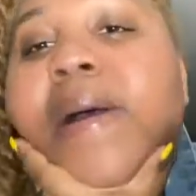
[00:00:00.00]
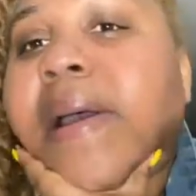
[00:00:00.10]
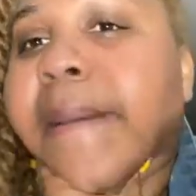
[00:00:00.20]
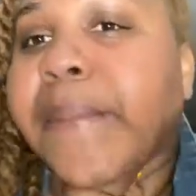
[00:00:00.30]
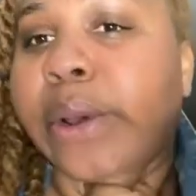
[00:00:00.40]

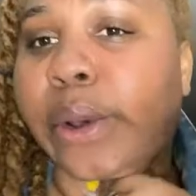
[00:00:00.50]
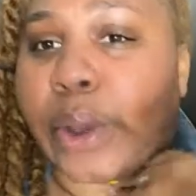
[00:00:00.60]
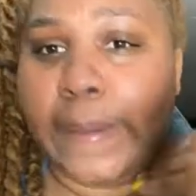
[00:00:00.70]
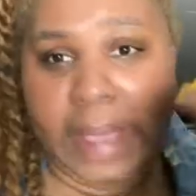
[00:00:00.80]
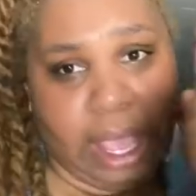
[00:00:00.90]
put
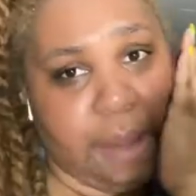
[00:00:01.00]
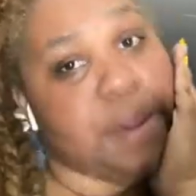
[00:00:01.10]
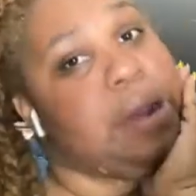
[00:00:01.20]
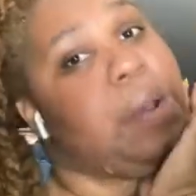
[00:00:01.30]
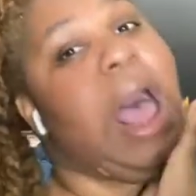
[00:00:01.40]
on makeup
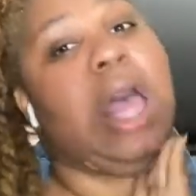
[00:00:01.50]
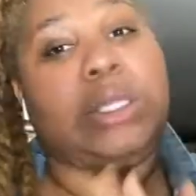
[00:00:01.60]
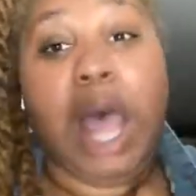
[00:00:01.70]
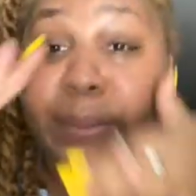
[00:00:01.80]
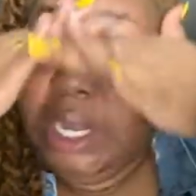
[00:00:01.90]
in a while. So
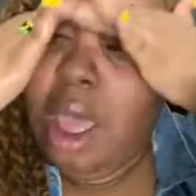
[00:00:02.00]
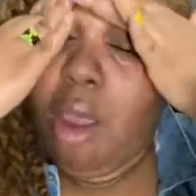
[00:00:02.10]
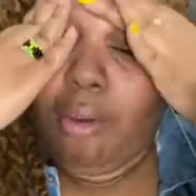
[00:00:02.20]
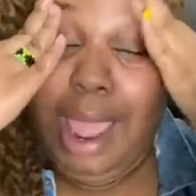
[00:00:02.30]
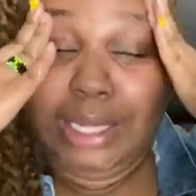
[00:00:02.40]
I'm a little
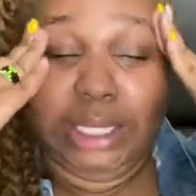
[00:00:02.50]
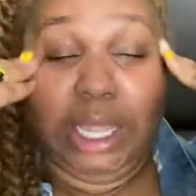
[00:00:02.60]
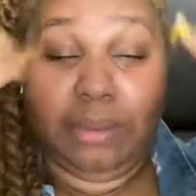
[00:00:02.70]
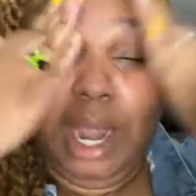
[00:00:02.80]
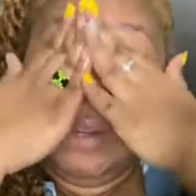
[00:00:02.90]
rusty.
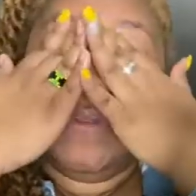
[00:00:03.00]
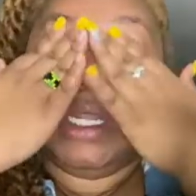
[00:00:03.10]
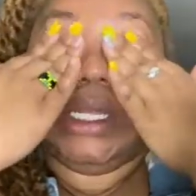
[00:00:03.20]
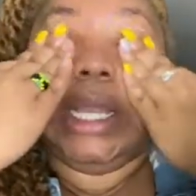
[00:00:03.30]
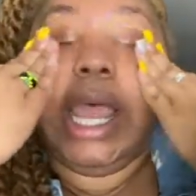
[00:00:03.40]
I'm not even
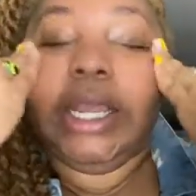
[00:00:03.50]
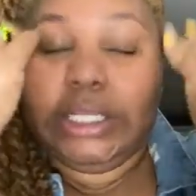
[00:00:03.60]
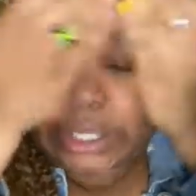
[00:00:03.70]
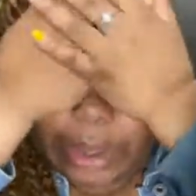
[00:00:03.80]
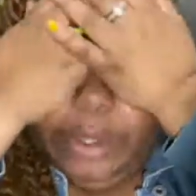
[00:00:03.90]
gonna lie
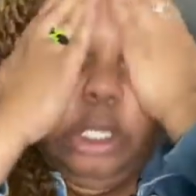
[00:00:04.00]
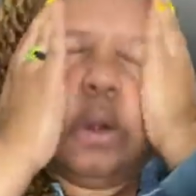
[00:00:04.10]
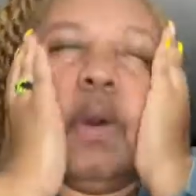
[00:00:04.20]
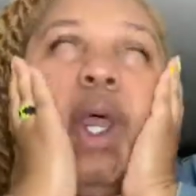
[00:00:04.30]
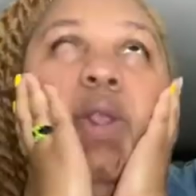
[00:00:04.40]
to you, I'm a little
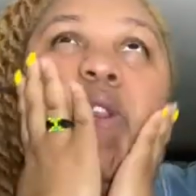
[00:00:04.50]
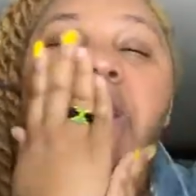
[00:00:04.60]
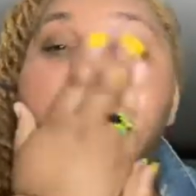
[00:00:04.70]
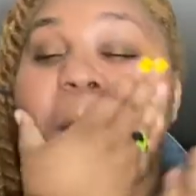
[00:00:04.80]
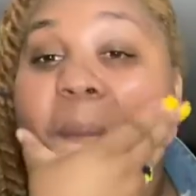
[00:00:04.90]
rusty.
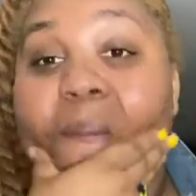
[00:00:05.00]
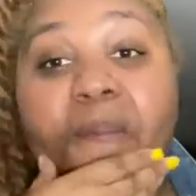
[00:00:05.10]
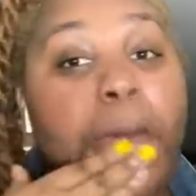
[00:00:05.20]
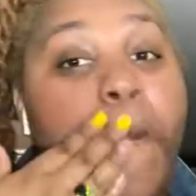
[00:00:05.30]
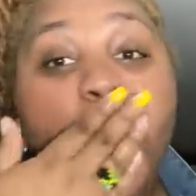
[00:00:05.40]

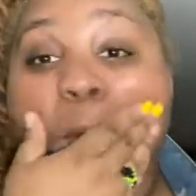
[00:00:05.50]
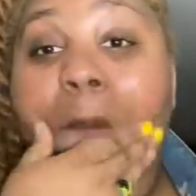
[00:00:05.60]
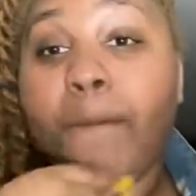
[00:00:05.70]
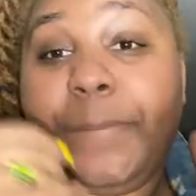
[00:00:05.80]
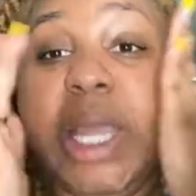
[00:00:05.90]

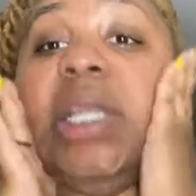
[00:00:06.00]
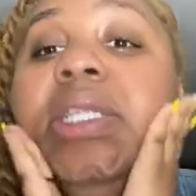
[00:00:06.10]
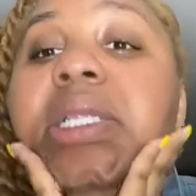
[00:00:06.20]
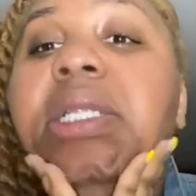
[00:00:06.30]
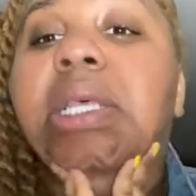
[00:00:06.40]
But
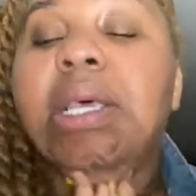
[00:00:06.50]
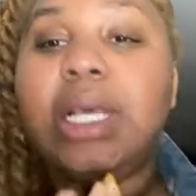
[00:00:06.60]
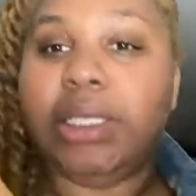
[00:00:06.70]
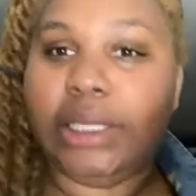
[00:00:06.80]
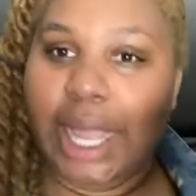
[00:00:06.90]

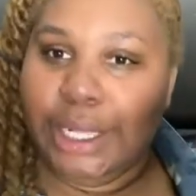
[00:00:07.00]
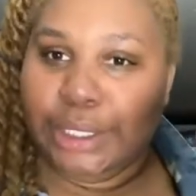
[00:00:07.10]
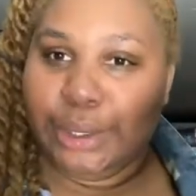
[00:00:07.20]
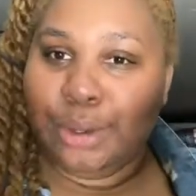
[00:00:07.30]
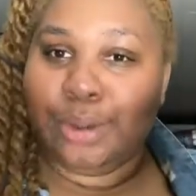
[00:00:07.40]
stay
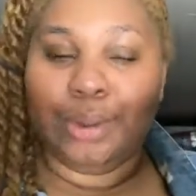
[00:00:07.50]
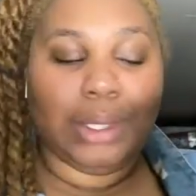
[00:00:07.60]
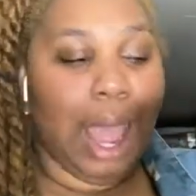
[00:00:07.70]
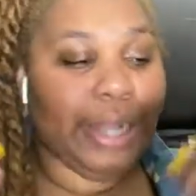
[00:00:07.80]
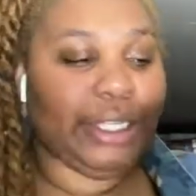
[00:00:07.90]
tuned.
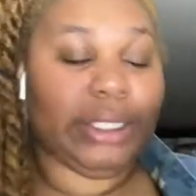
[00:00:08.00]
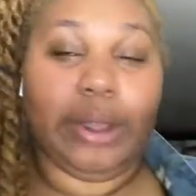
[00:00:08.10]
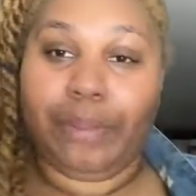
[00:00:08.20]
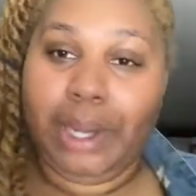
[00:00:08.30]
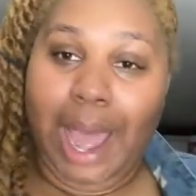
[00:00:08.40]
I just
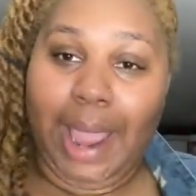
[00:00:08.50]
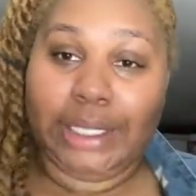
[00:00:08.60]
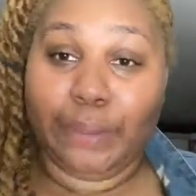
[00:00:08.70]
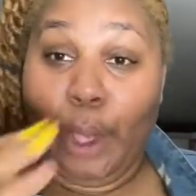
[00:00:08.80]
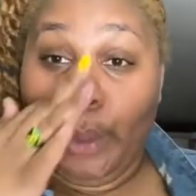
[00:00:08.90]
applied
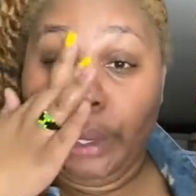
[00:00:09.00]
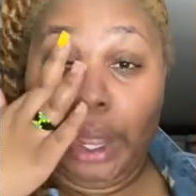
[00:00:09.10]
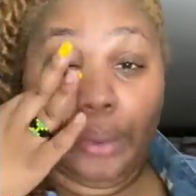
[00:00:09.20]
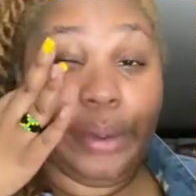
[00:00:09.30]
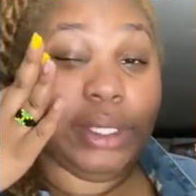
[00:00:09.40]
some coconut
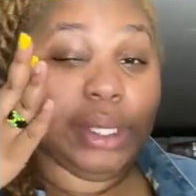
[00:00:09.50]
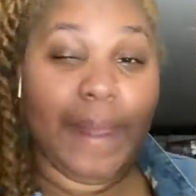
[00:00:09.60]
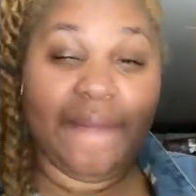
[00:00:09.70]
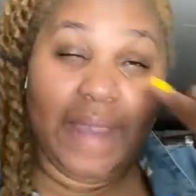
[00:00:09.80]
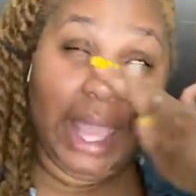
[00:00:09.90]
oil to
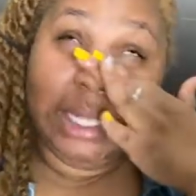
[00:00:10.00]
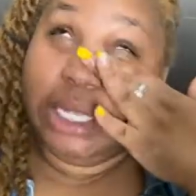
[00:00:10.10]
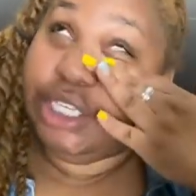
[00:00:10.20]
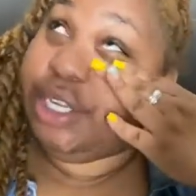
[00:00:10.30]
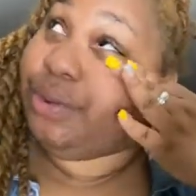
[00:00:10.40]
my face because
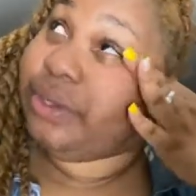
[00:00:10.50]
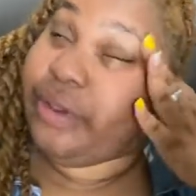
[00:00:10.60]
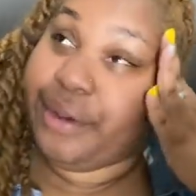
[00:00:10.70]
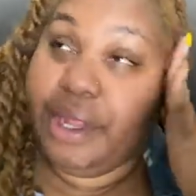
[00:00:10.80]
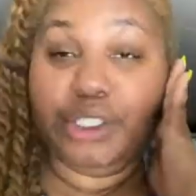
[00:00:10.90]
she was
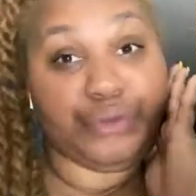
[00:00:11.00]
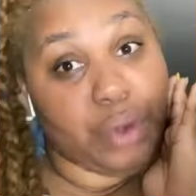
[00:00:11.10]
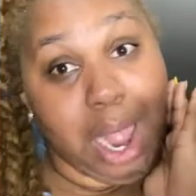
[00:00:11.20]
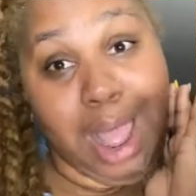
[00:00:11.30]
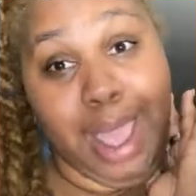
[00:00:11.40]
very
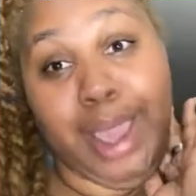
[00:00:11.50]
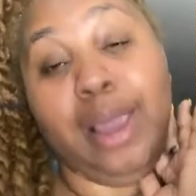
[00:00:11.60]
dry.